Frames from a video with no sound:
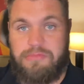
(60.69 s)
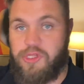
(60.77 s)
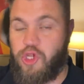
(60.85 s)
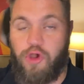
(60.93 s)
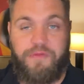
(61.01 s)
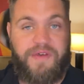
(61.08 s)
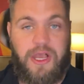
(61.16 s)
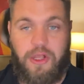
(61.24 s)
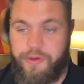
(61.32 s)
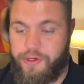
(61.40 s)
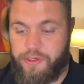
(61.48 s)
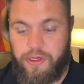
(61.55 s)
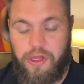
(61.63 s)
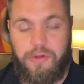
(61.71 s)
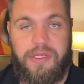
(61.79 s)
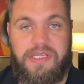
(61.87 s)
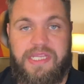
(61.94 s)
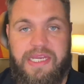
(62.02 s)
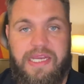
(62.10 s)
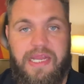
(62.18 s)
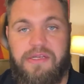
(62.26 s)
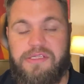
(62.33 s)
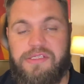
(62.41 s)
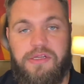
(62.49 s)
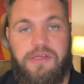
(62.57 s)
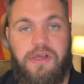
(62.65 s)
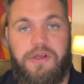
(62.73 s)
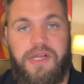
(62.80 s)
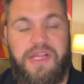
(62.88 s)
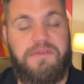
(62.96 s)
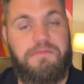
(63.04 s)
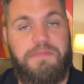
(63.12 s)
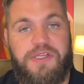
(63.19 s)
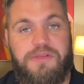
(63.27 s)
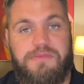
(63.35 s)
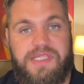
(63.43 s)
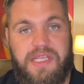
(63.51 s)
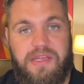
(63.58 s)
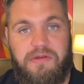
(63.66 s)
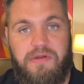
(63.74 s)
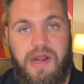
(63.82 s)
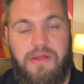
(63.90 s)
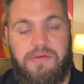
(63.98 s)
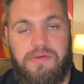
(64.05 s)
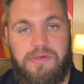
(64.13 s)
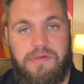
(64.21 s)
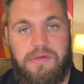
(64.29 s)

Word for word: Kovar going on loan and Dean Henderson or Nathan Bishop sticking around.